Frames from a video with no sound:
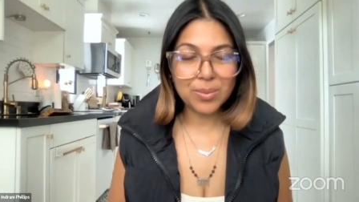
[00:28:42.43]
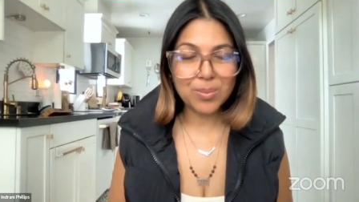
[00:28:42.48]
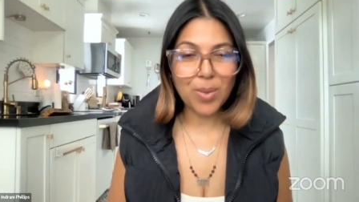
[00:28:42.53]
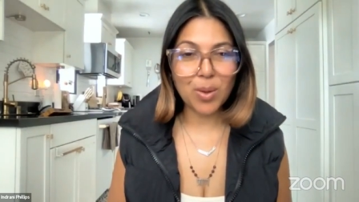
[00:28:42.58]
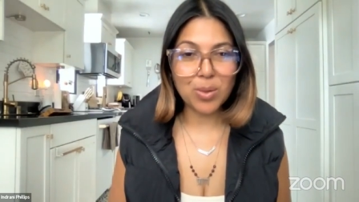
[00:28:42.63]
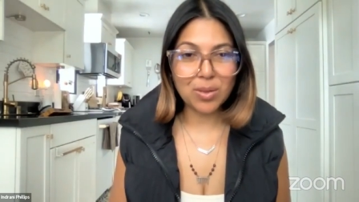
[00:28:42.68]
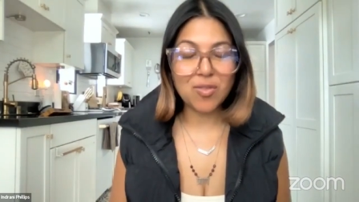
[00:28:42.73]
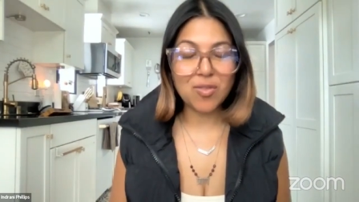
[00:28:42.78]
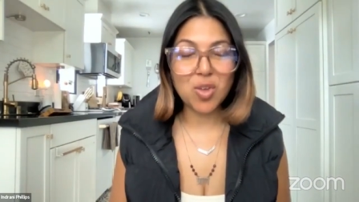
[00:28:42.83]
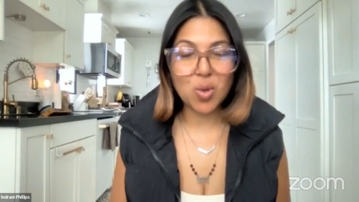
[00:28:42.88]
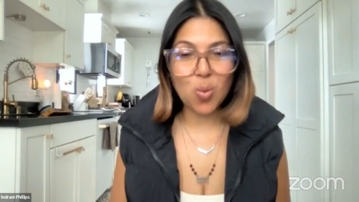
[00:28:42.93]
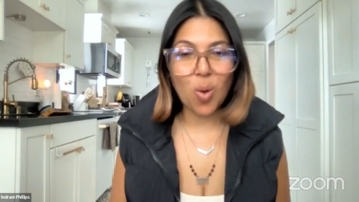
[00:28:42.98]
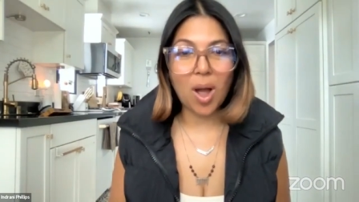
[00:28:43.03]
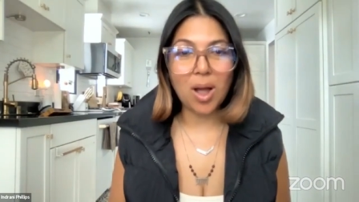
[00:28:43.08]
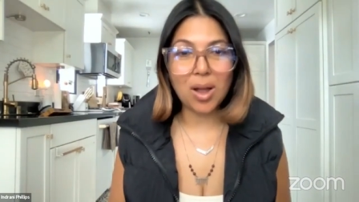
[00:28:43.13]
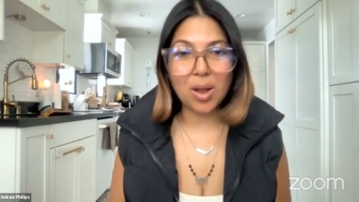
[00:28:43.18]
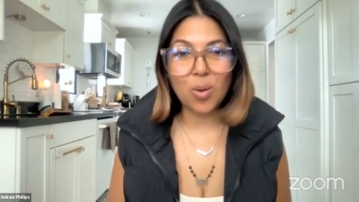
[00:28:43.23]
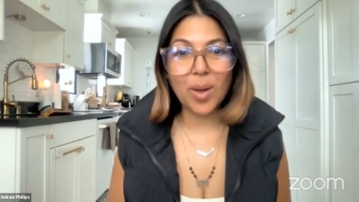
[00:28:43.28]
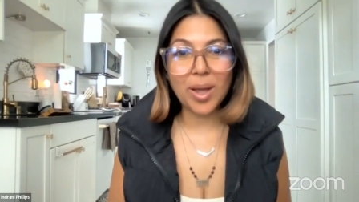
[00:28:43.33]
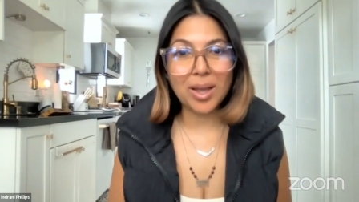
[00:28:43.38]
Both of you
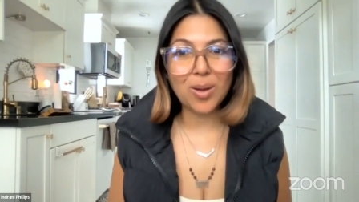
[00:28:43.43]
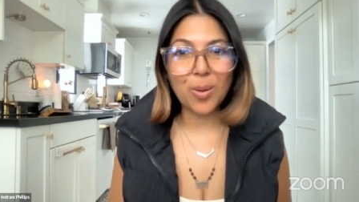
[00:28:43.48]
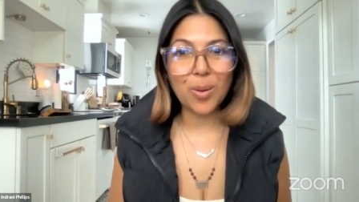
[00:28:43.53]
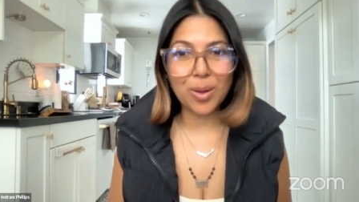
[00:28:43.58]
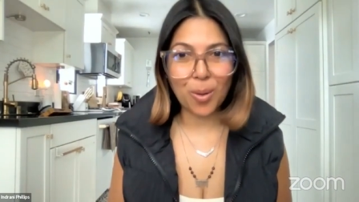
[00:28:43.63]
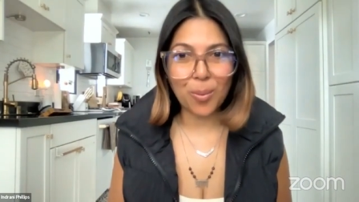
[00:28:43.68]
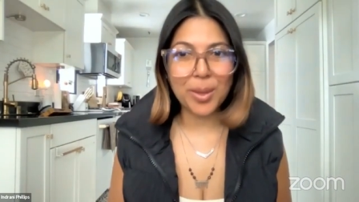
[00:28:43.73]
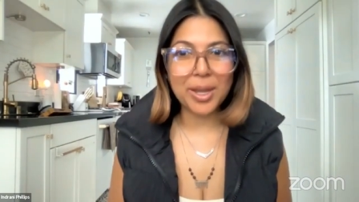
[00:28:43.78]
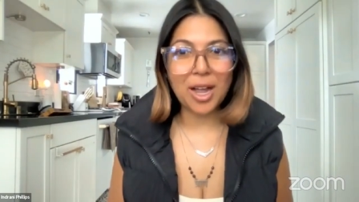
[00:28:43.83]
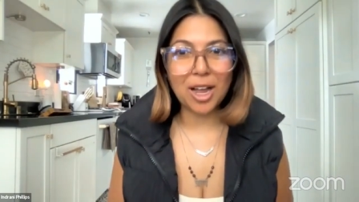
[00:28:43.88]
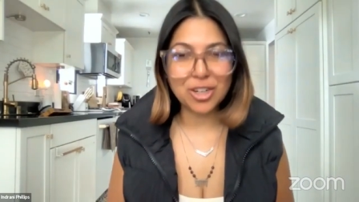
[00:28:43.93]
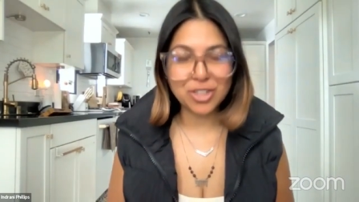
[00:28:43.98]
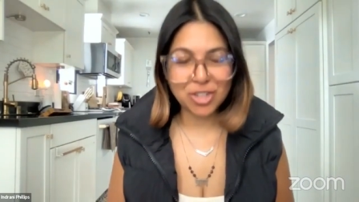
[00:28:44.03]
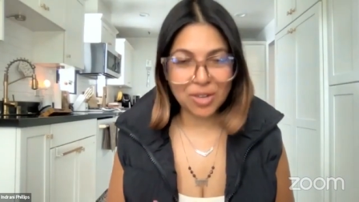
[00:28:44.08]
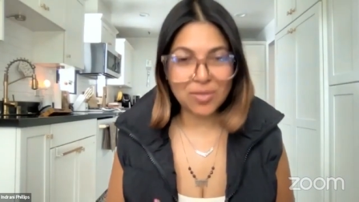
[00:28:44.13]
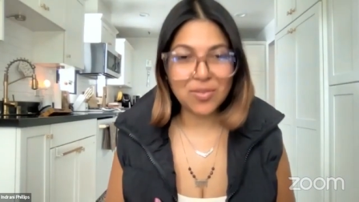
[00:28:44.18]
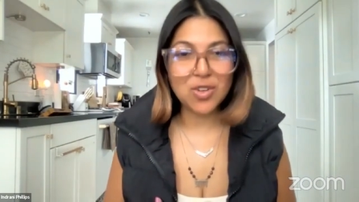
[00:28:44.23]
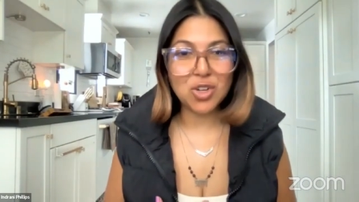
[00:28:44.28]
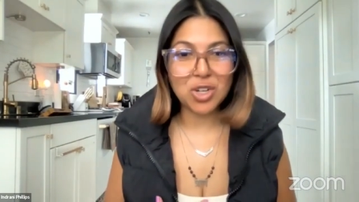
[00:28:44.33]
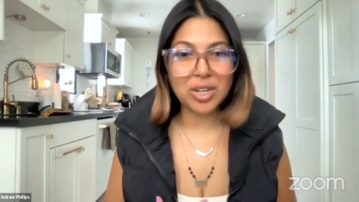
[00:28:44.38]
walk away going, oh my gosh,
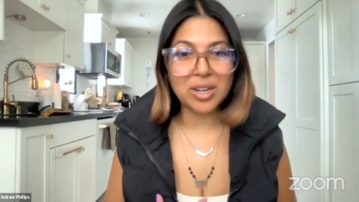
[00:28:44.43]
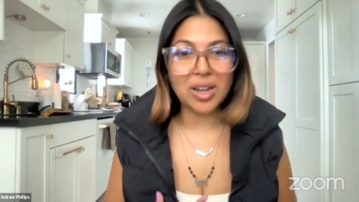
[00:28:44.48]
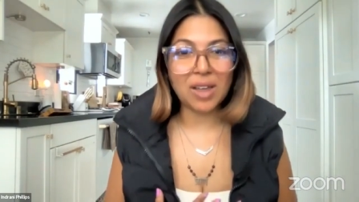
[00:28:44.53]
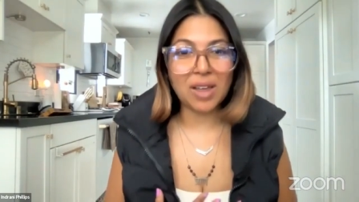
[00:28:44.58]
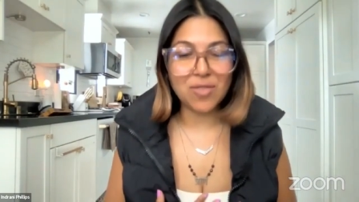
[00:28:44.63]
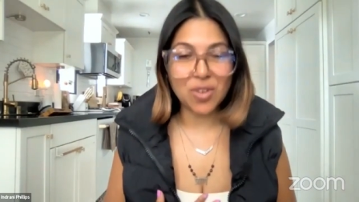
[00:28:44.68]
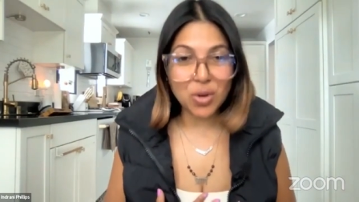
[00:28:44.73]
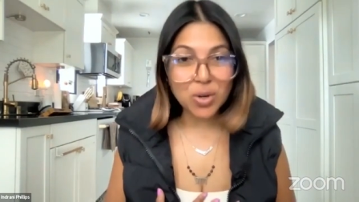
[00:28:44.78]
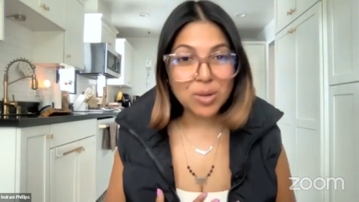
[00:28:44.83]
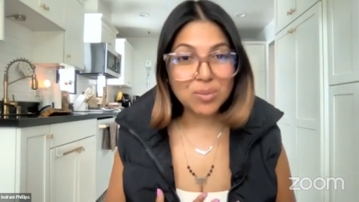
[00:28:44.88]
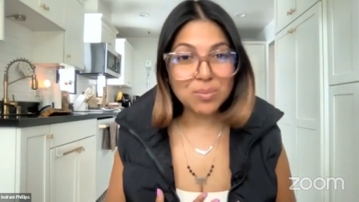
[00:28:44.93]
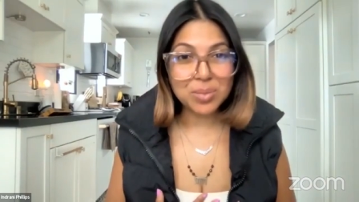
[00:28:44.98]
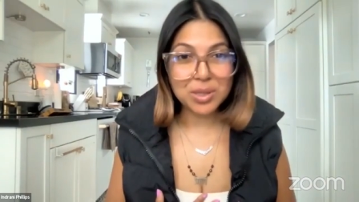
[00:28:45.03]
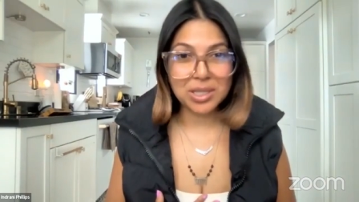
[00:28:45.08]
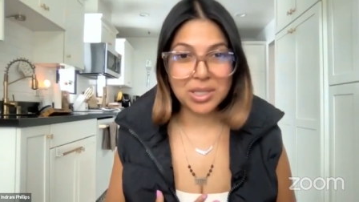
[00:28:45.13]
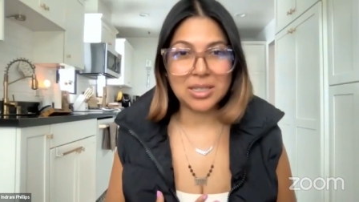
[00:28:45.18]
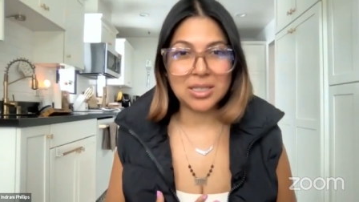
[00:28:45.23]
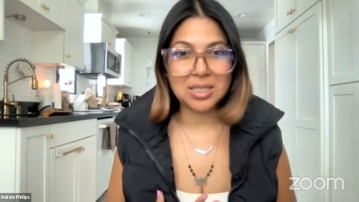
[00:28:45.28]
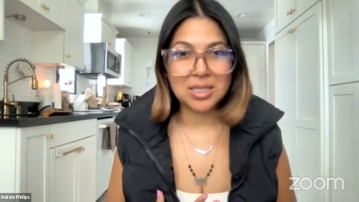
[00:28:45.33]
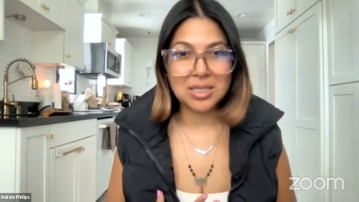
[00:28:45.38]
I feel good. I feel
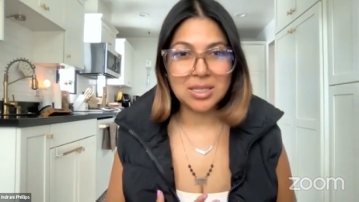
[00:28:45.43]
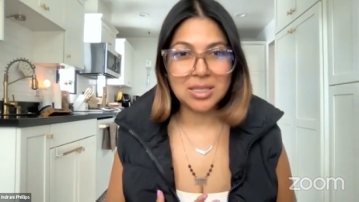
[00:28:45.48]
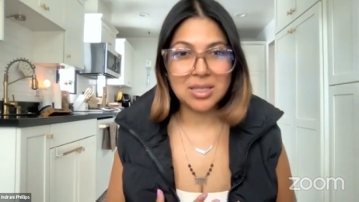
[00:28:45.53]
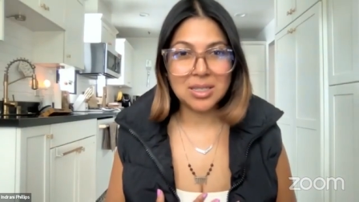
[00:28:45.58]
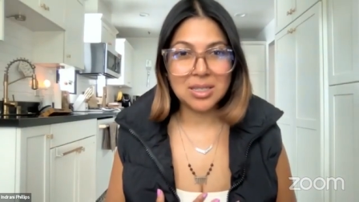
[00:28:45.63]
complete.